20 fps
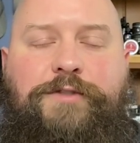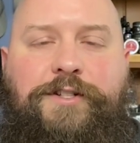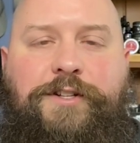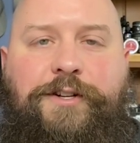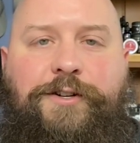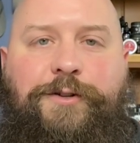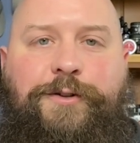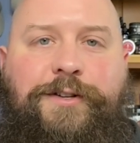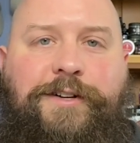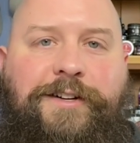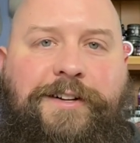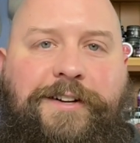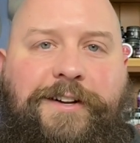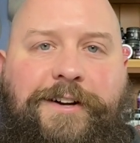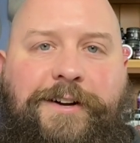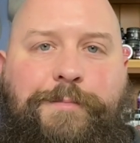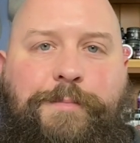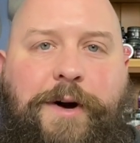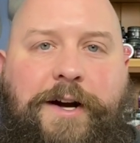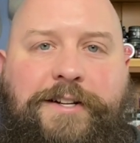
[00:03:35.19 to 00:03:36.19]
So
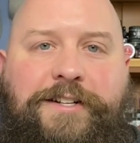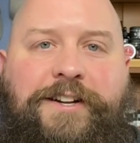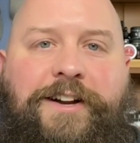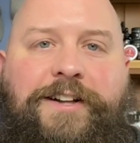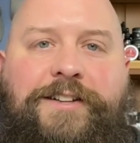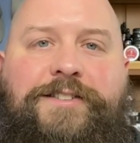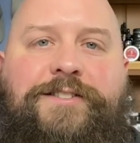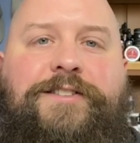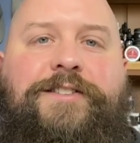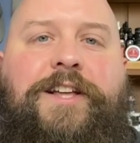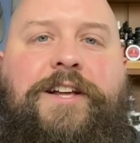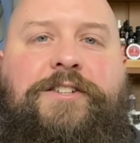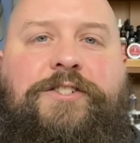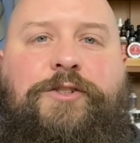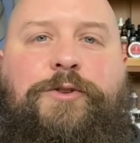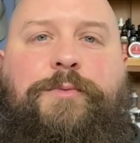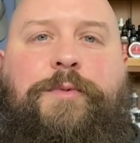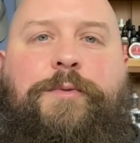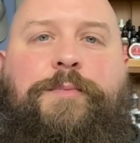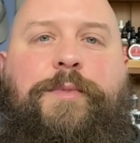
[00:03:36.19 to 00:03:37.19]
uh, Mike did not send that to
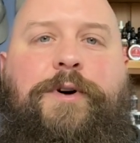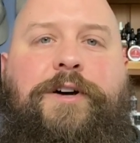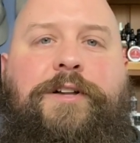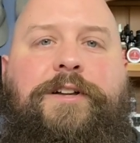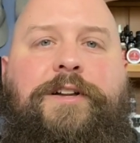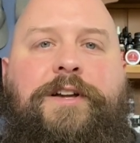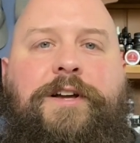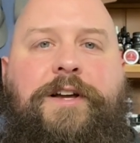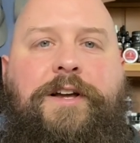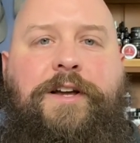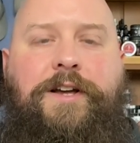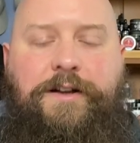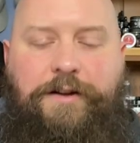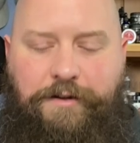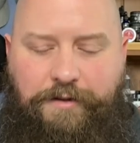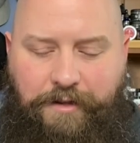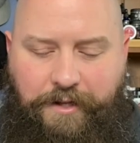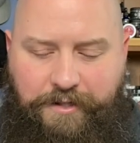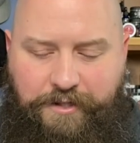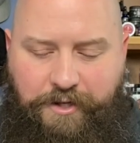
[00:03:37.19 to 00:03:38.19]
me, but
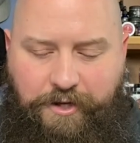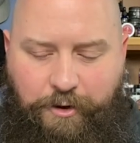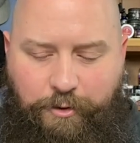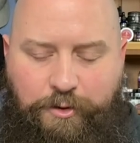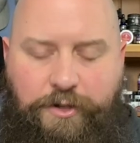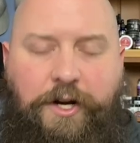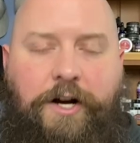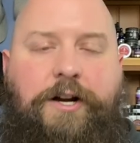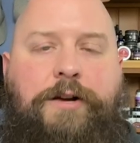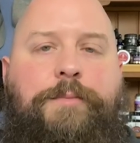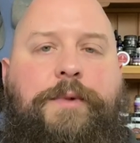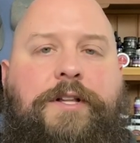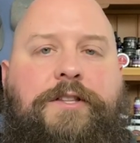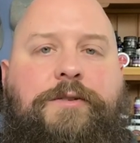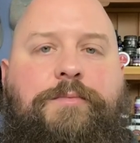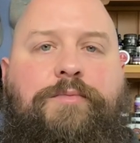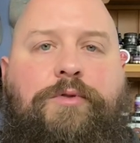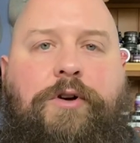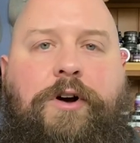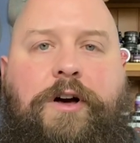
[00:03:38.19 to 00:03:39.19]
let's go talk about
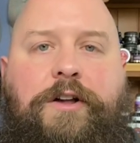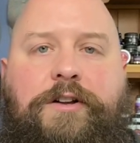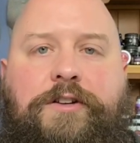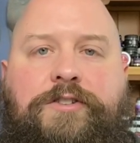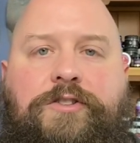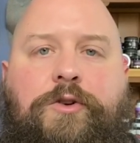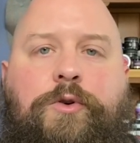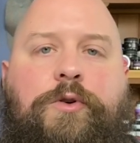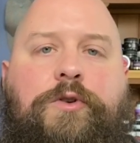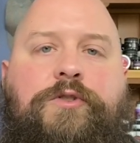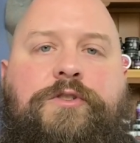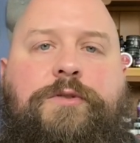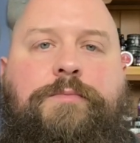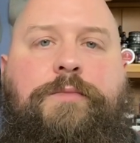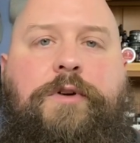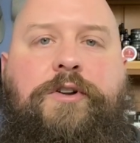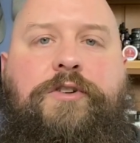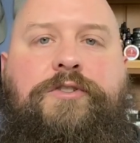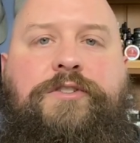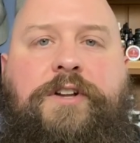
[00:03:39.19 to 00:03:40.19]
the products, the oils and
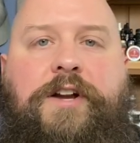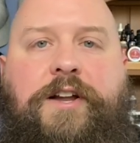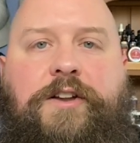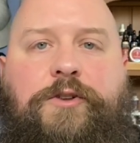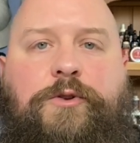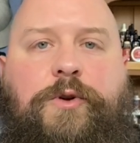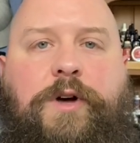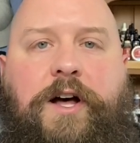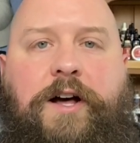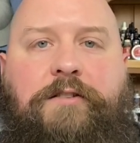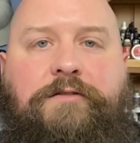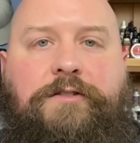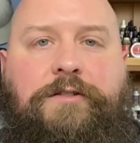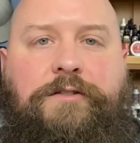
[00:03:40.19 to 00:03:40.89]
butters that I do have.